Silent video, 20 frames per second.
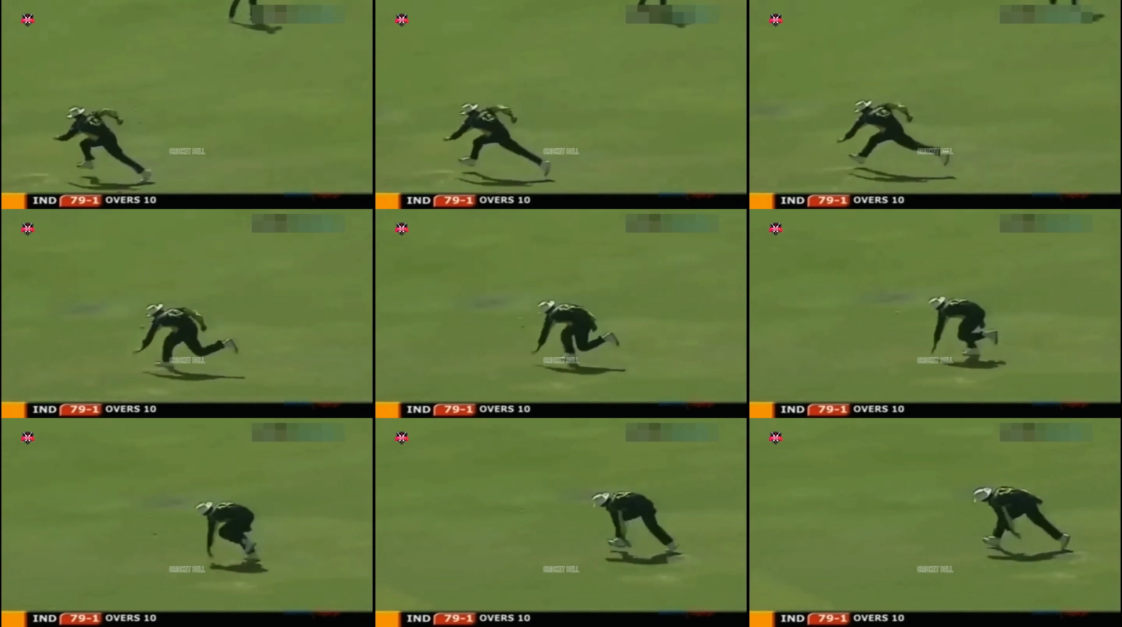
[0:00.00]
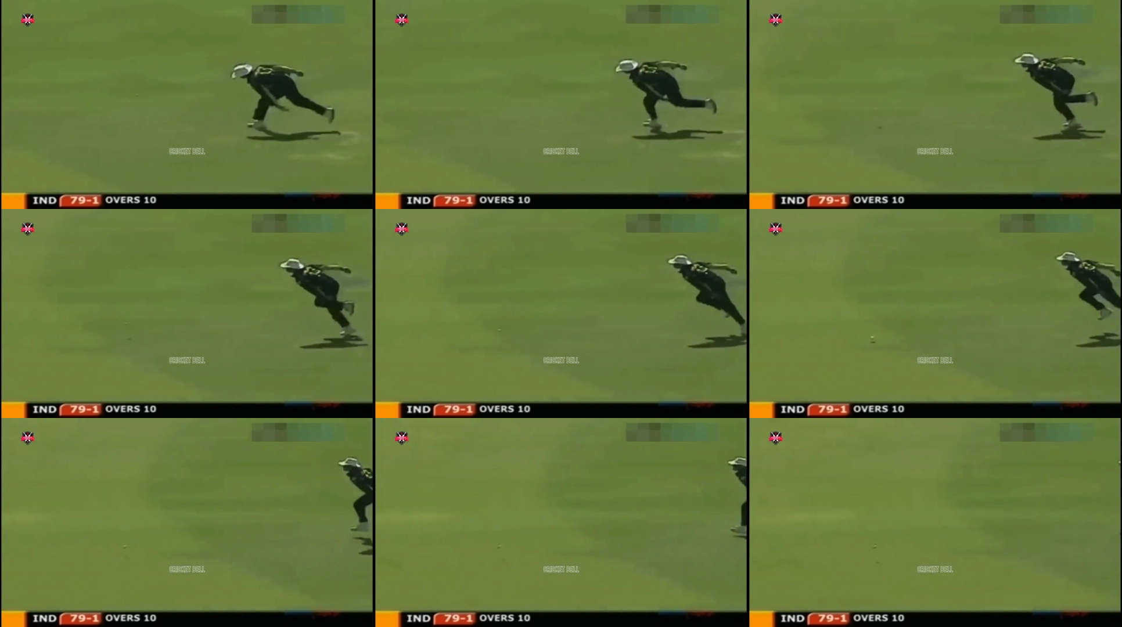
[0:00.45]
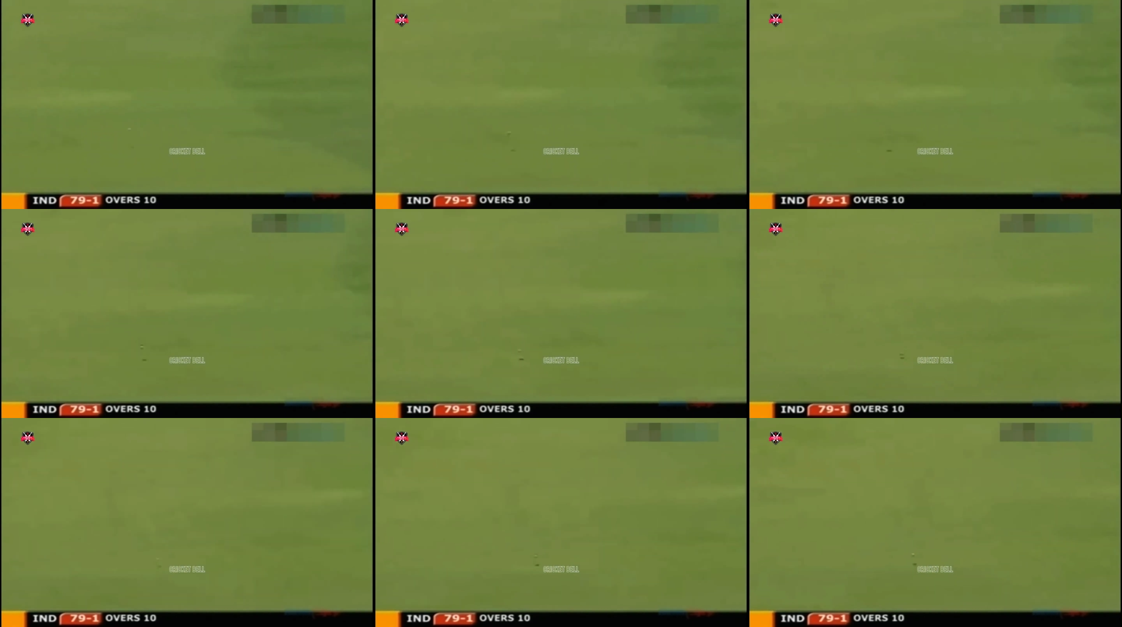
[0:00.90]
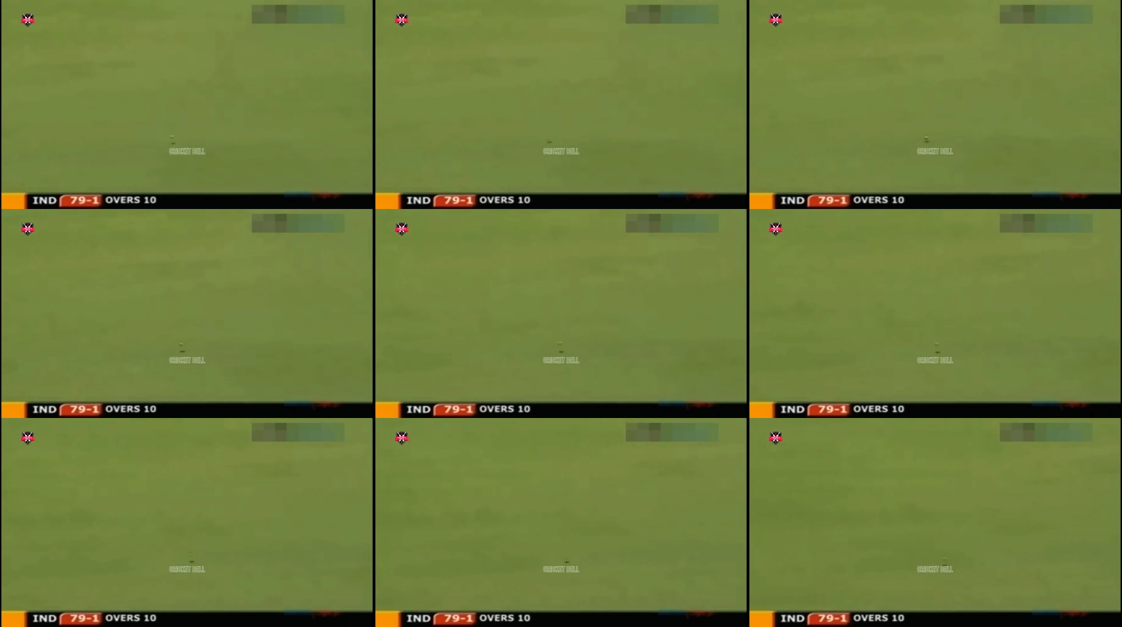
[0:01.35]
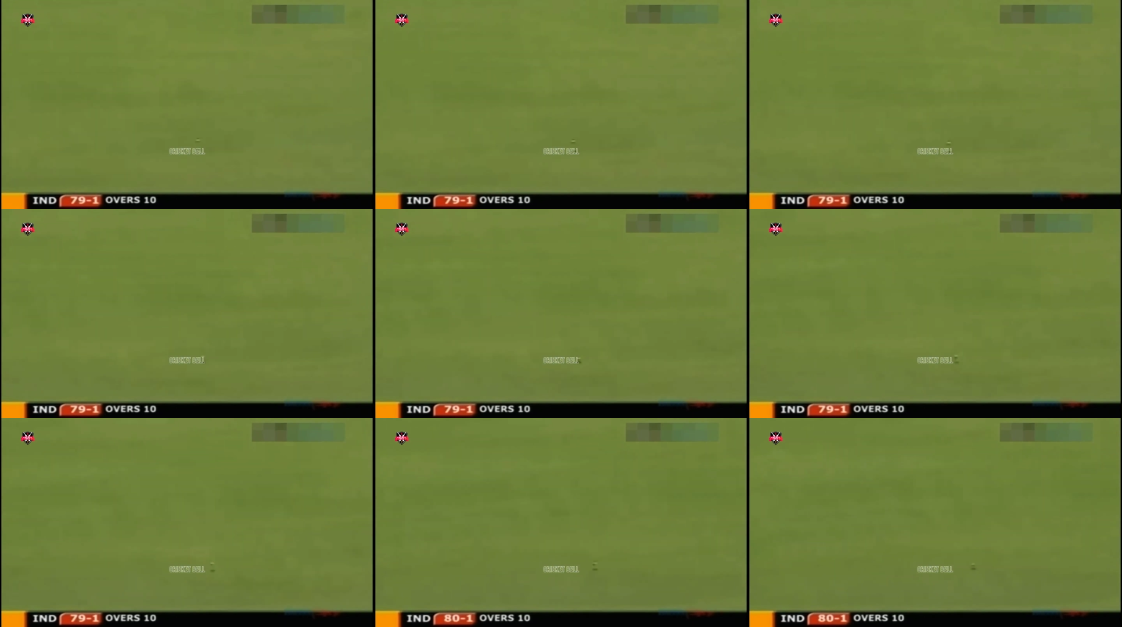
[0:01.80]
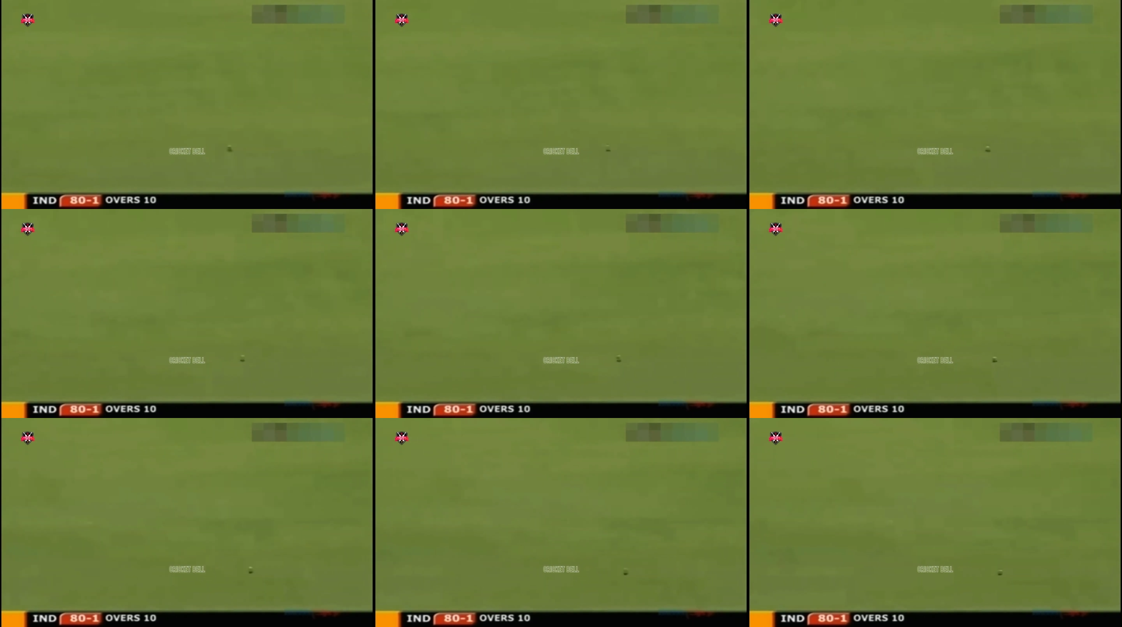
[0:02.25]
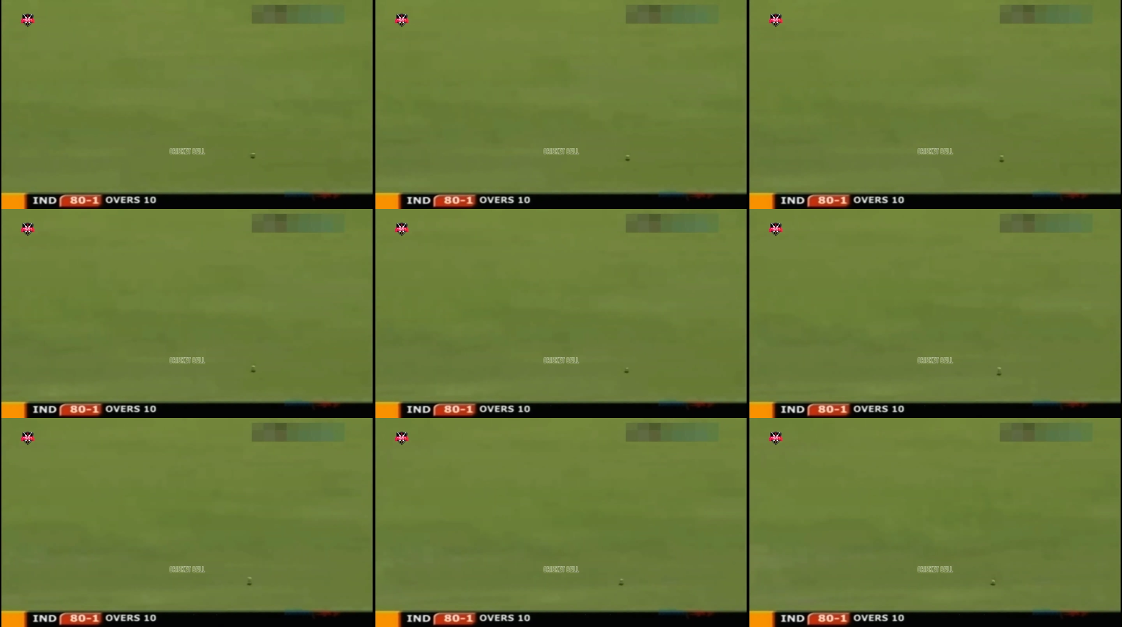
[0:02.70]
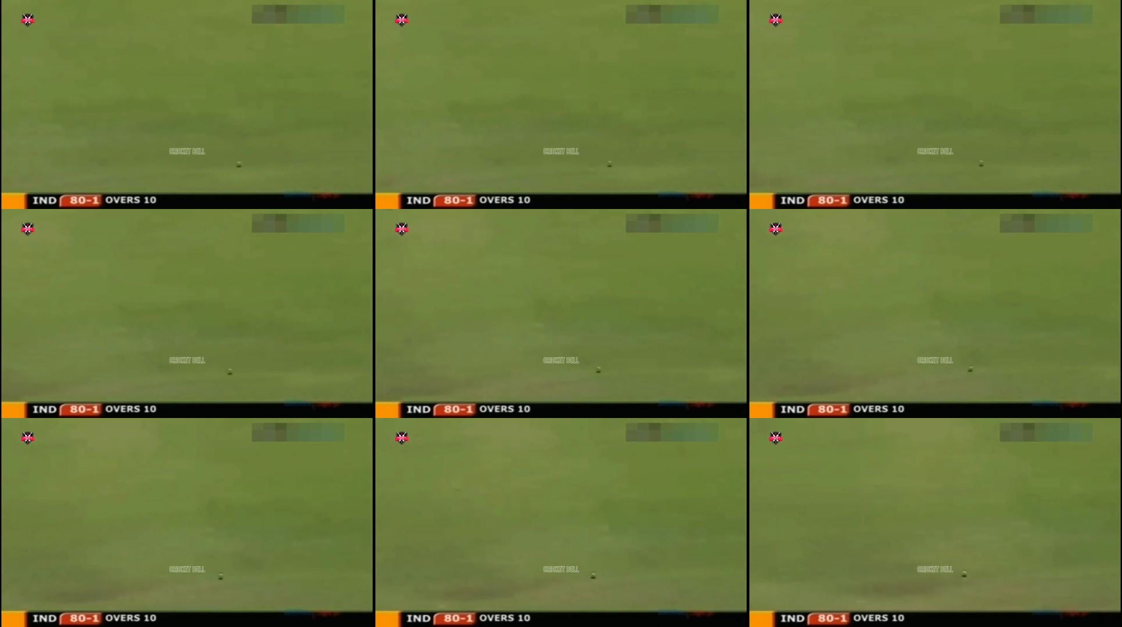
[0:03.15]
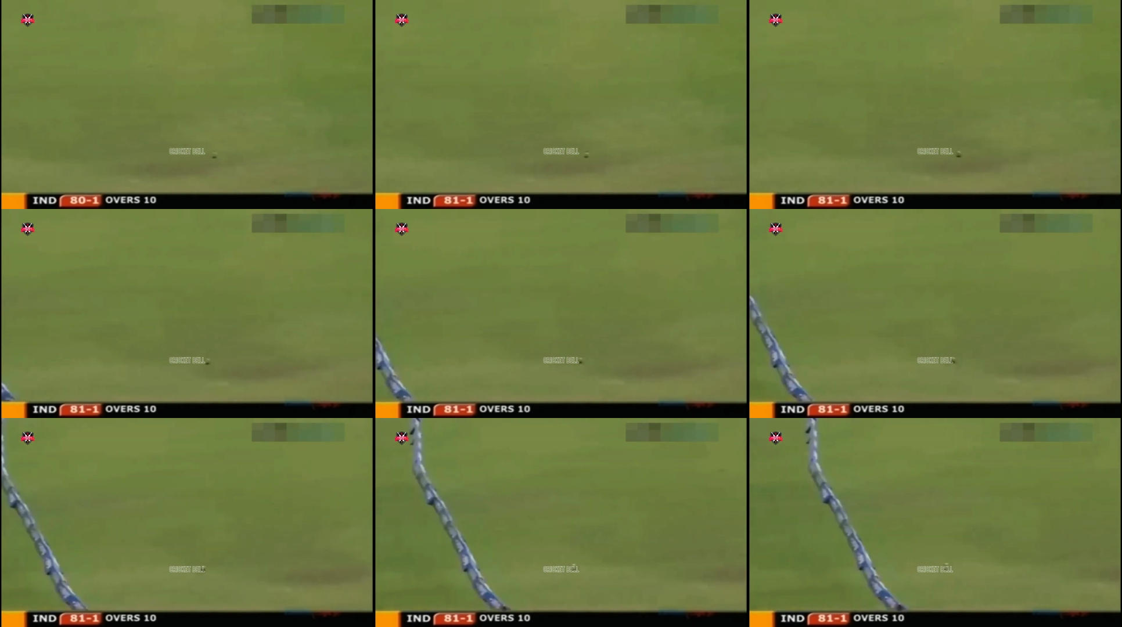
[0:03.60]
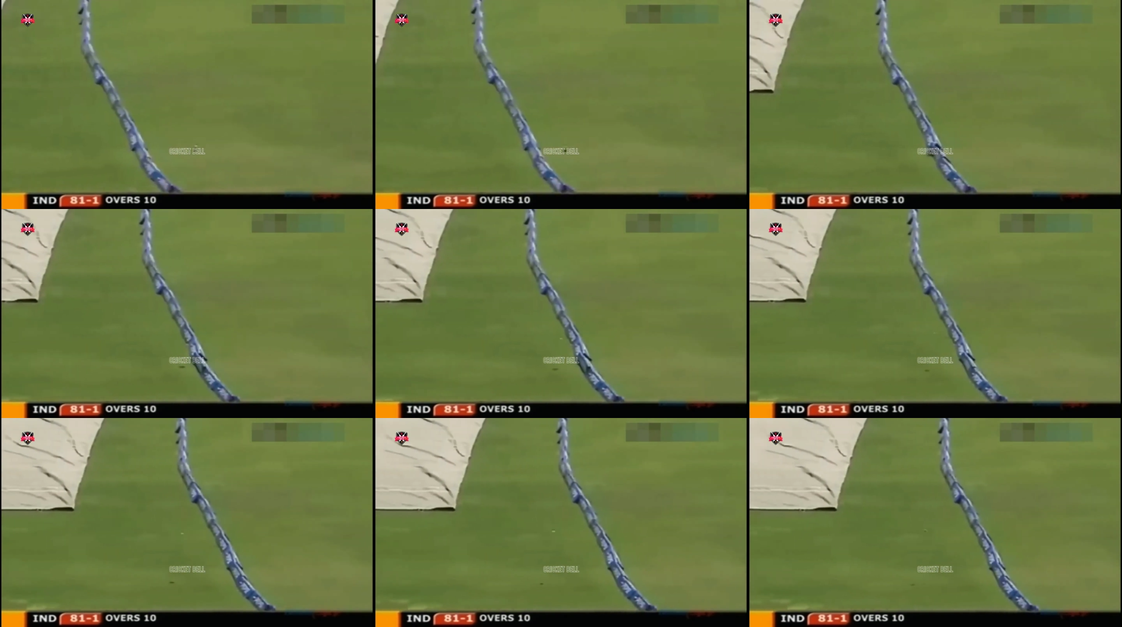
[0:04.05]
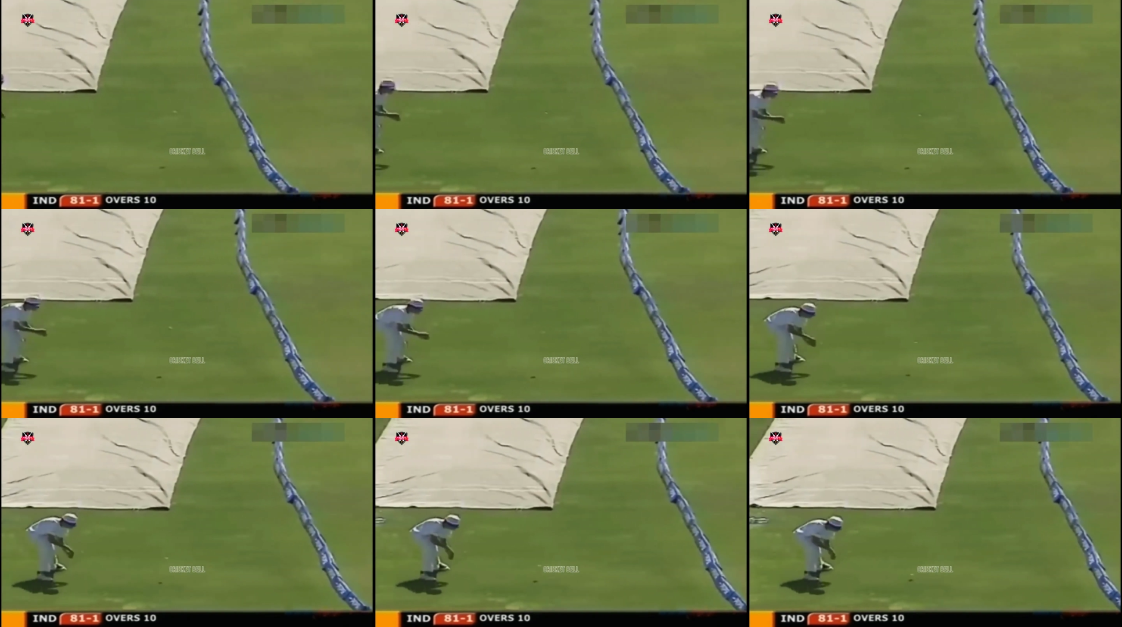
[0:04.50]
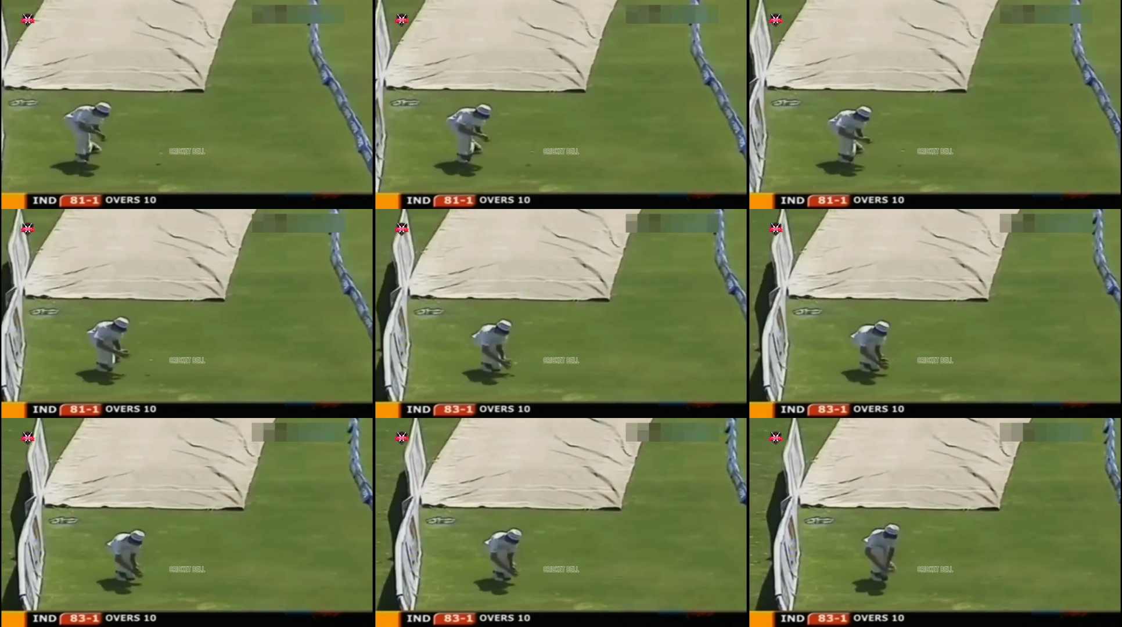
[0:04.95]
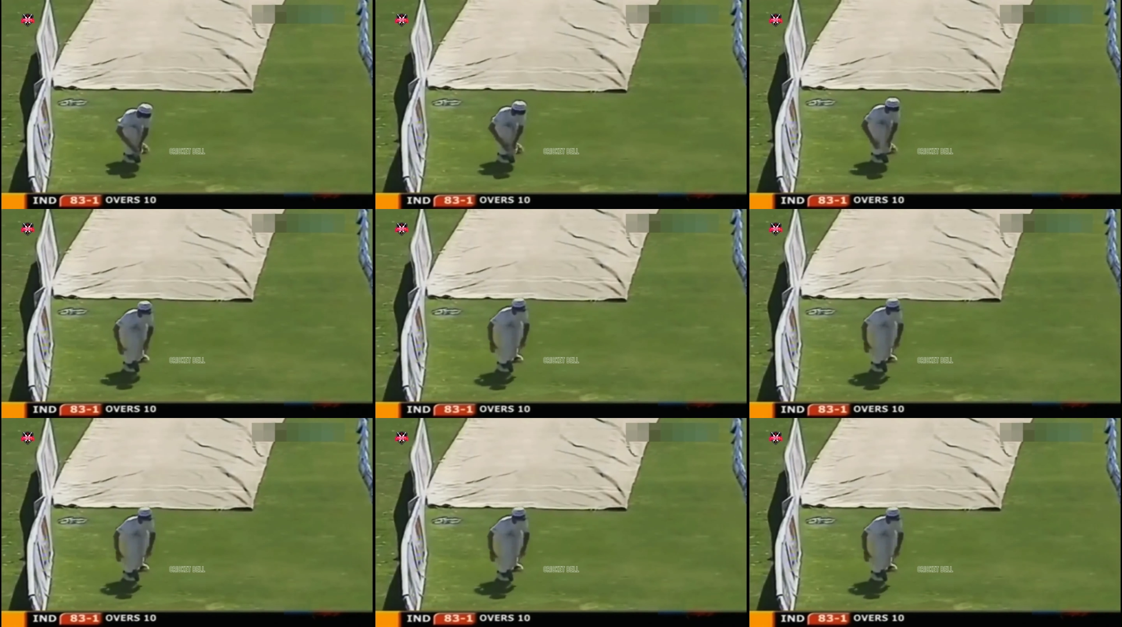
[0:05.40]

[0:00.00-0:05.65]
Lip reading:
(no speaker visible)